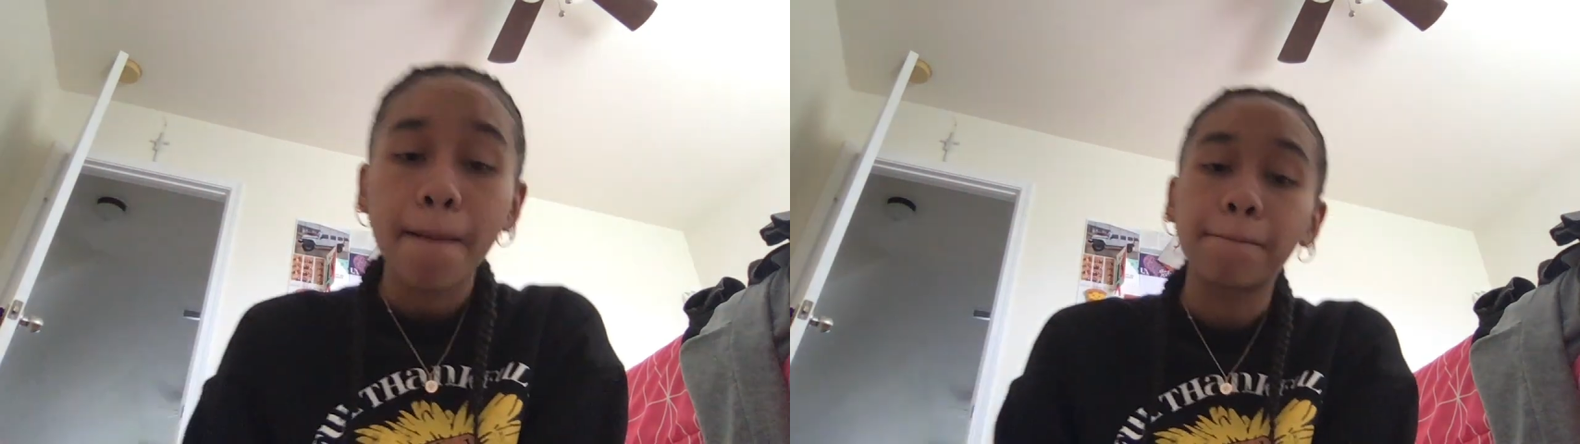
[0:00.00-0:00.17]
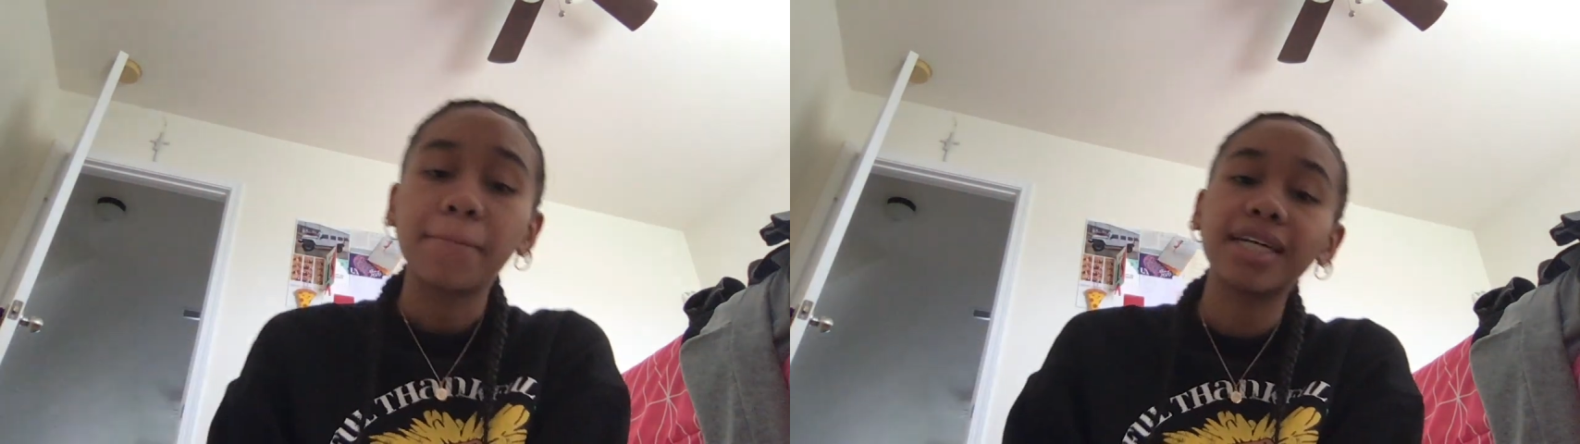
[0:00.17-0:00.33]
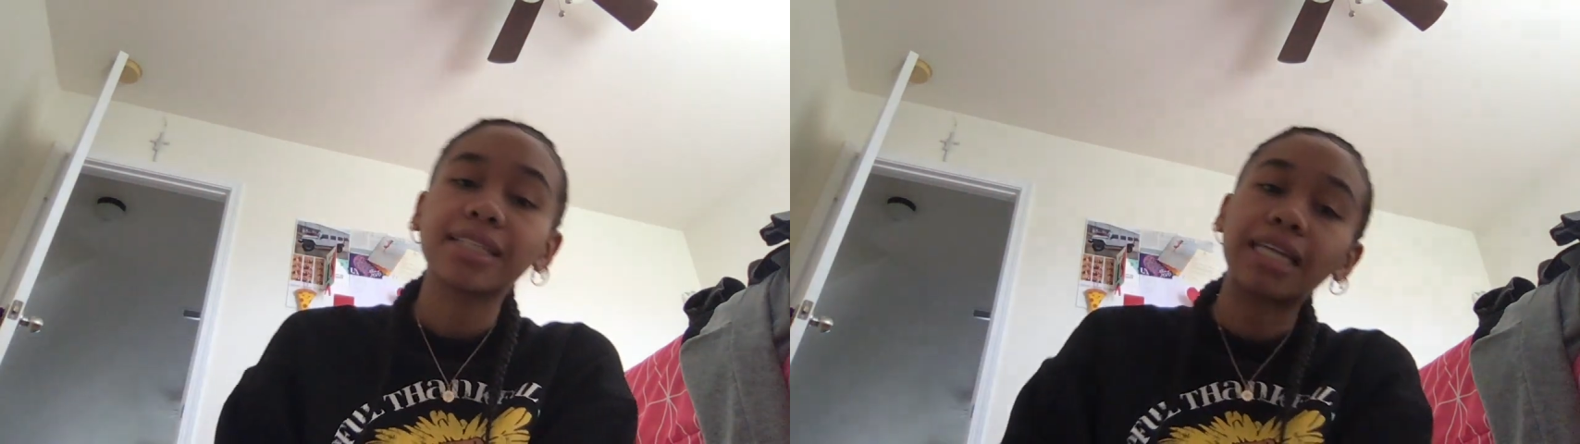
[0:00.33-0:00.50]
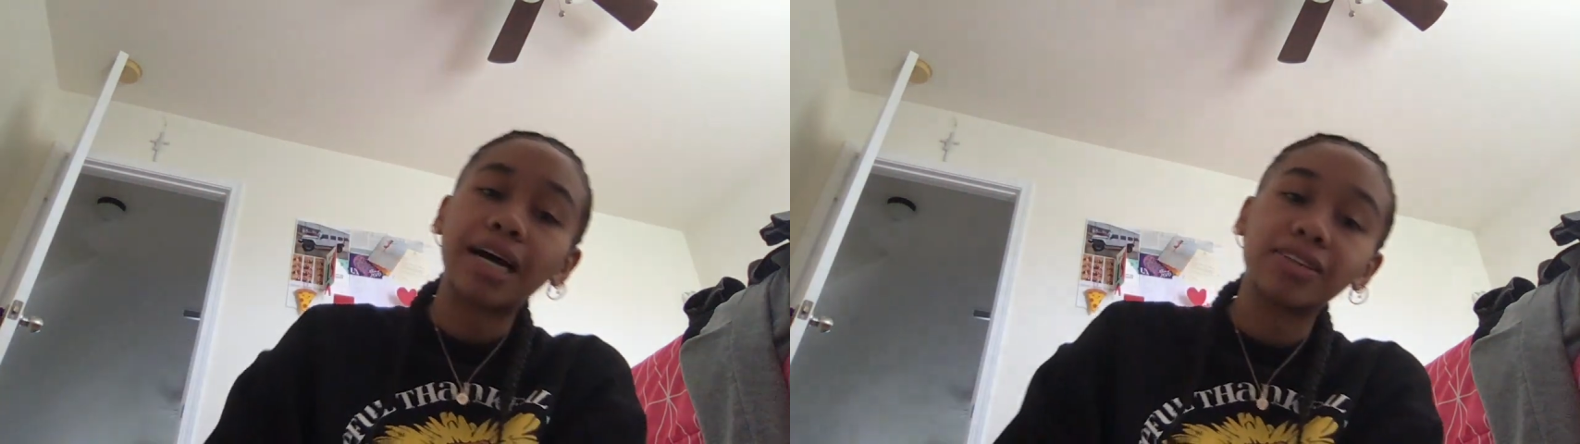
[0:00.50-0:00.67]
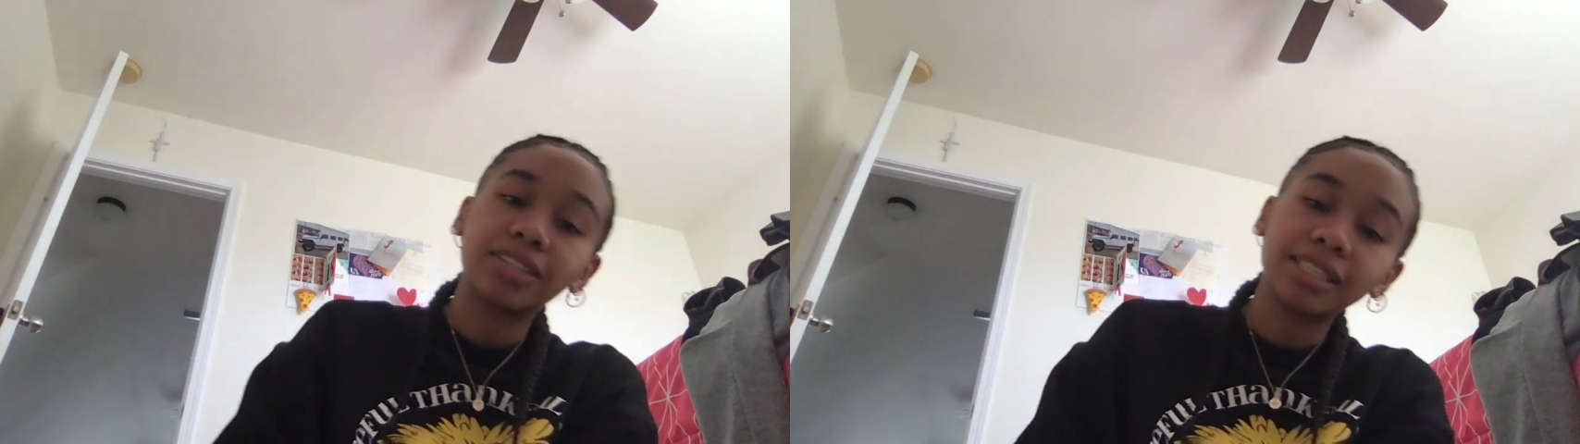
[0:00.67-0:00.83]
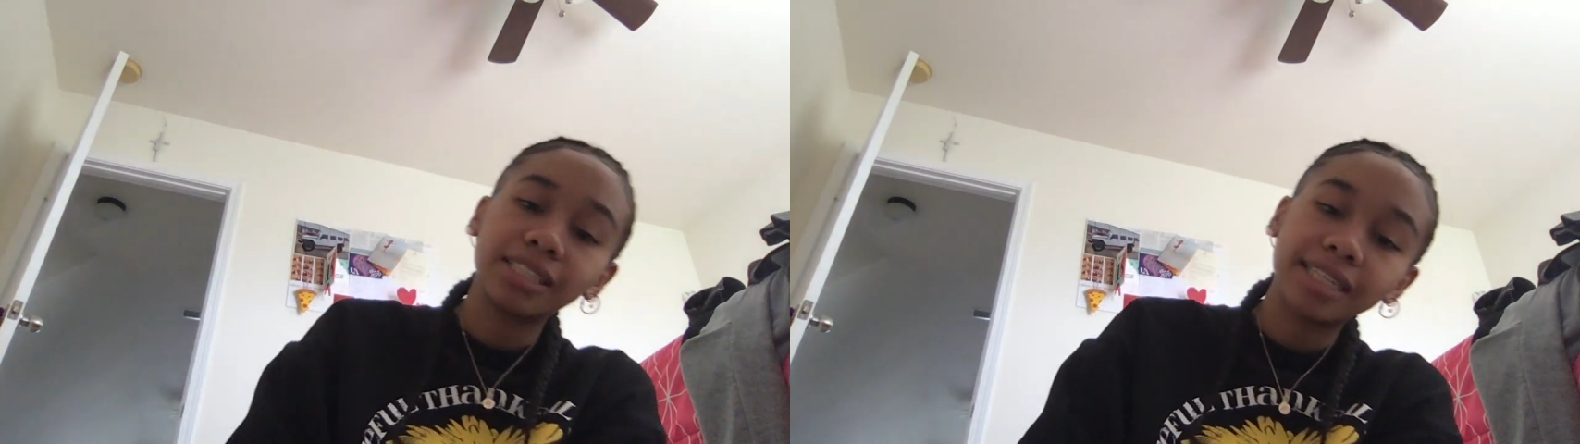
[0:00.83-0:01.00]
But I'll
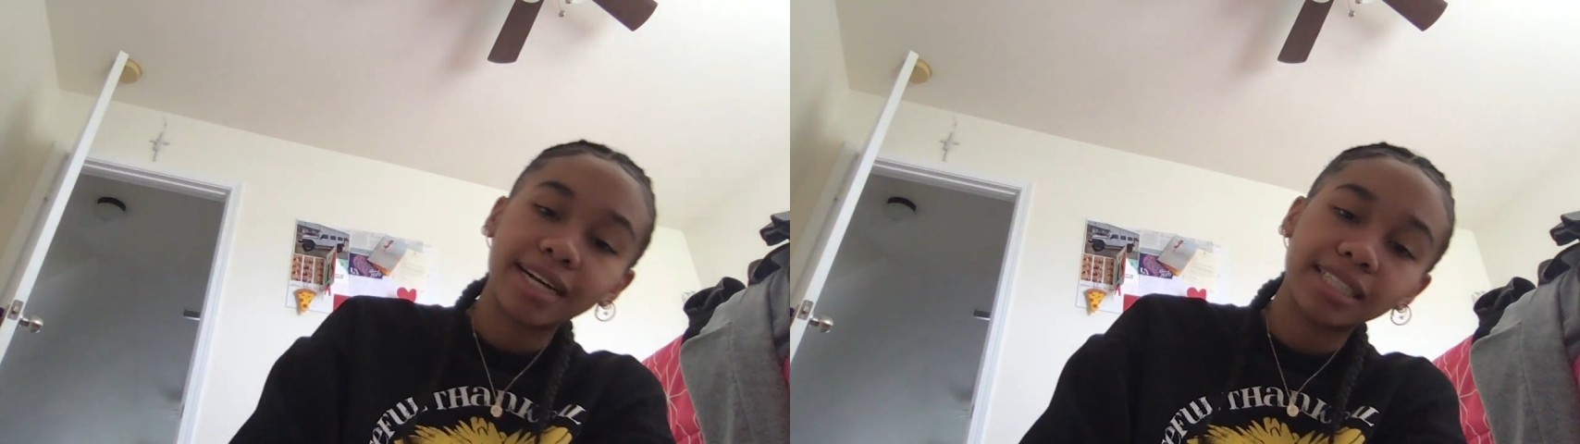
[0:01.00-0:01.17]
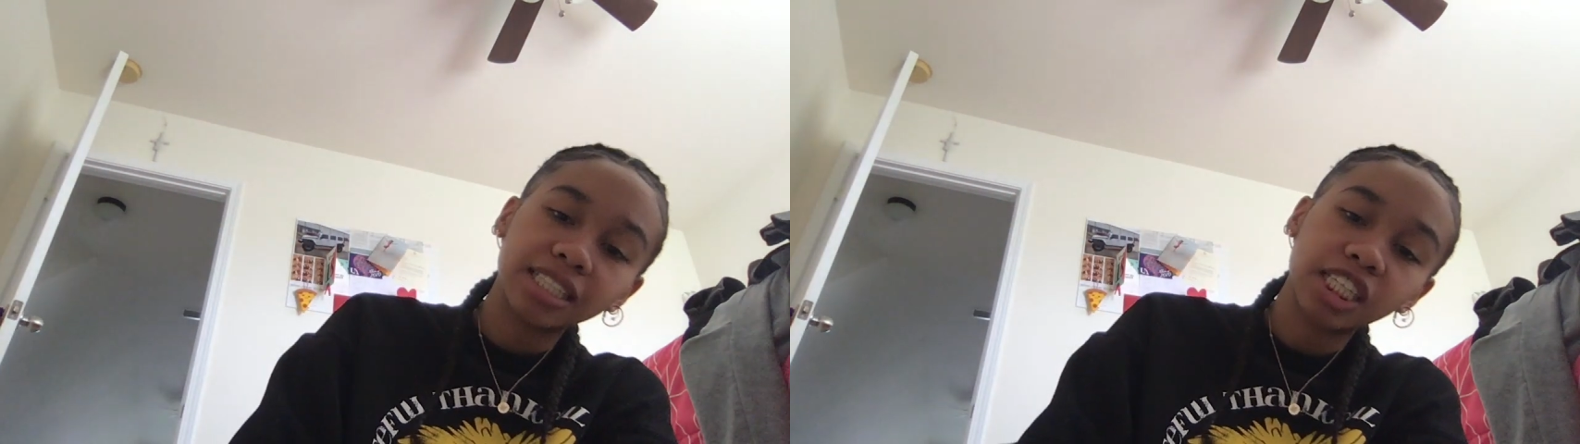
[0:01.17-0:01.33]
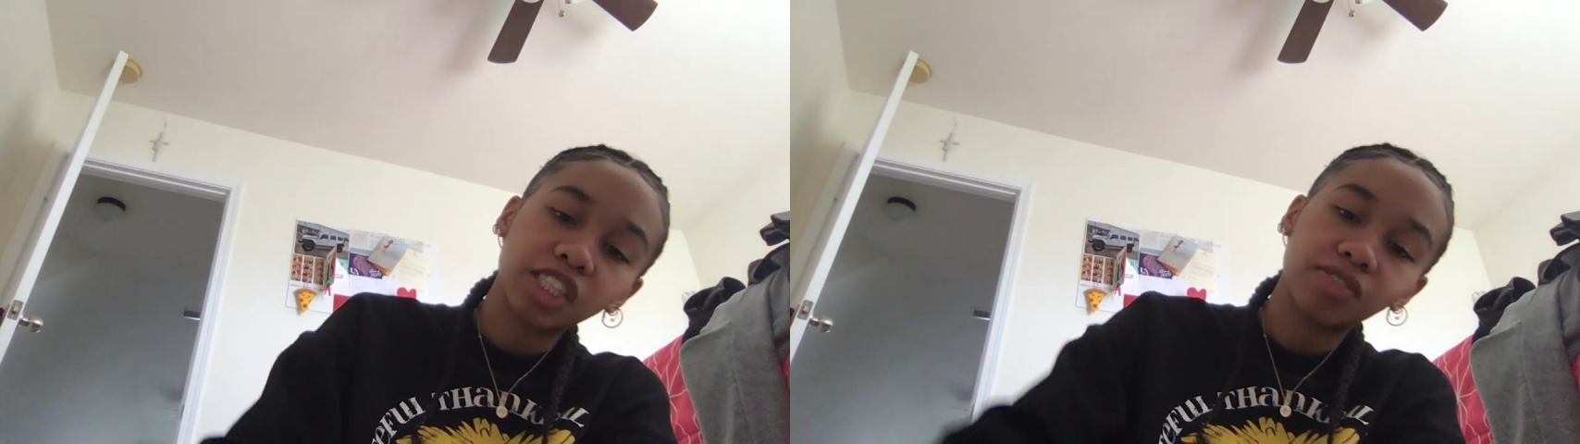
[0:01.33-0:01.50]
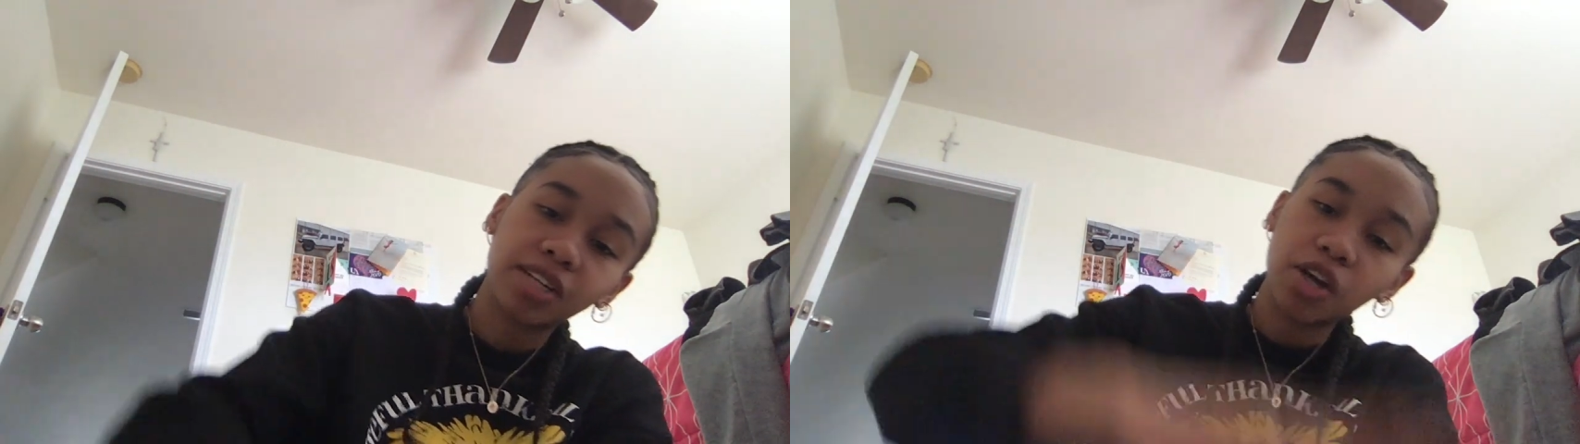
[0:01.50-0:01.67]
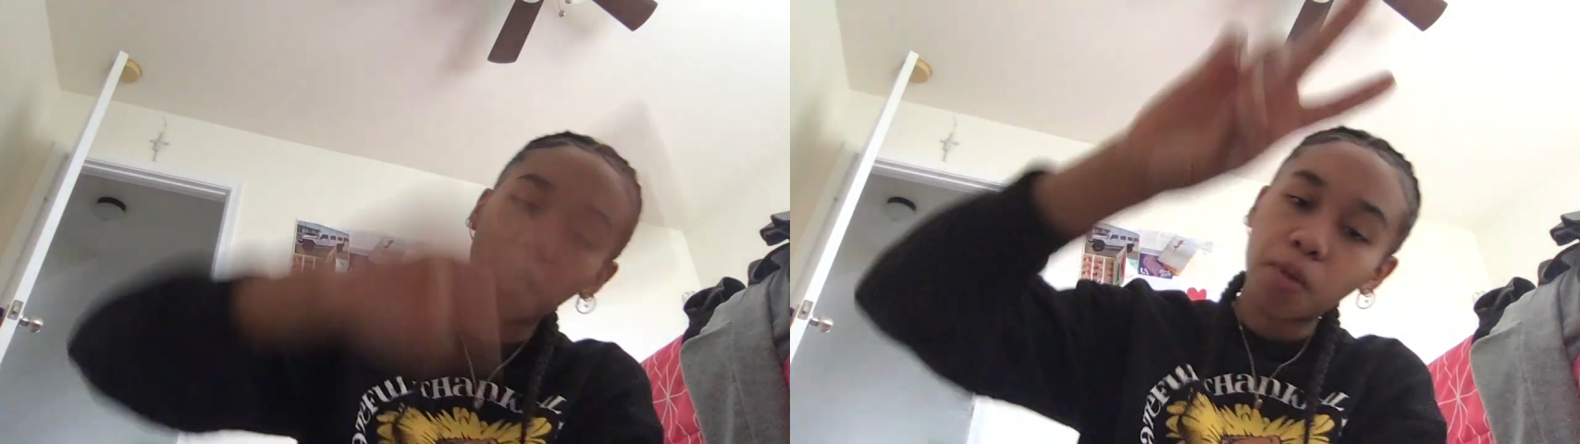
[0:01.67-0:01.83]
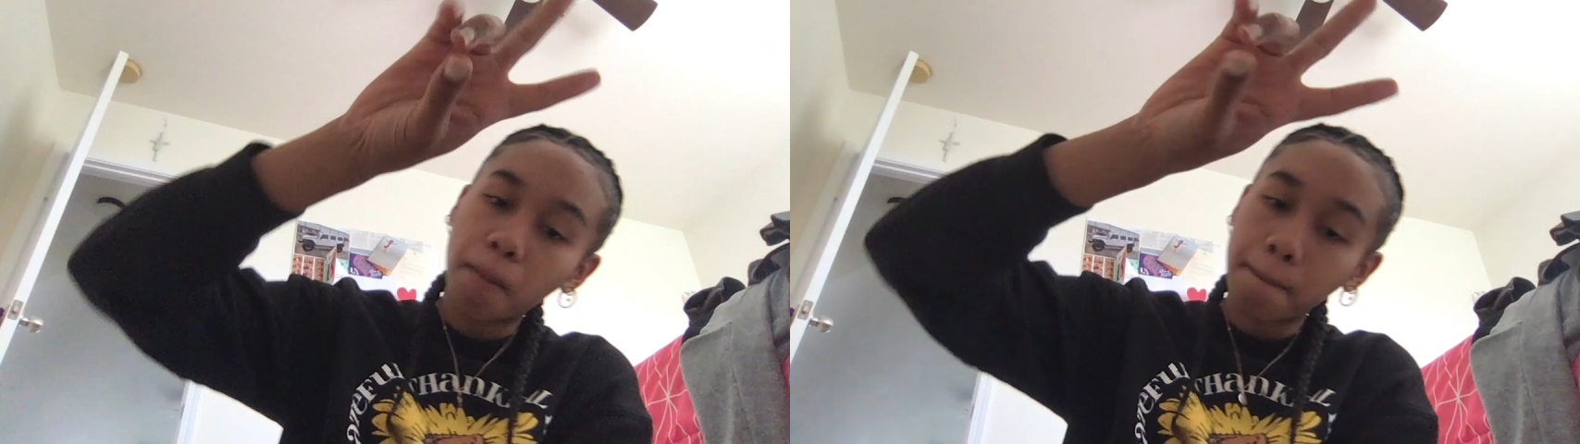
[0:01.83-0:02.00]
see you guys in the next
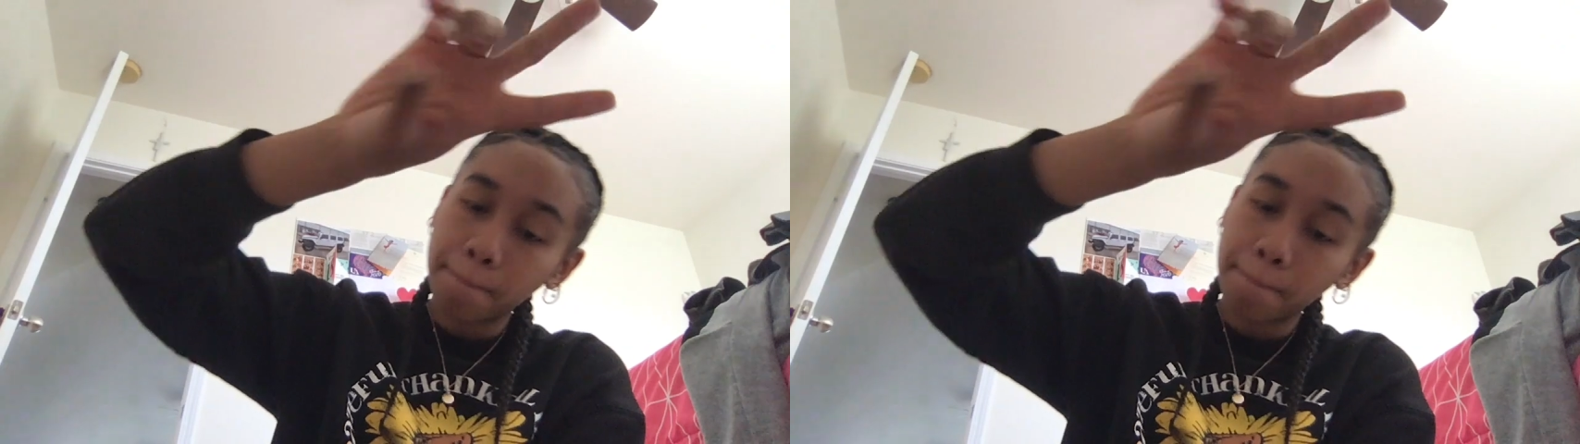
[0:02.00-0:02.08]
video.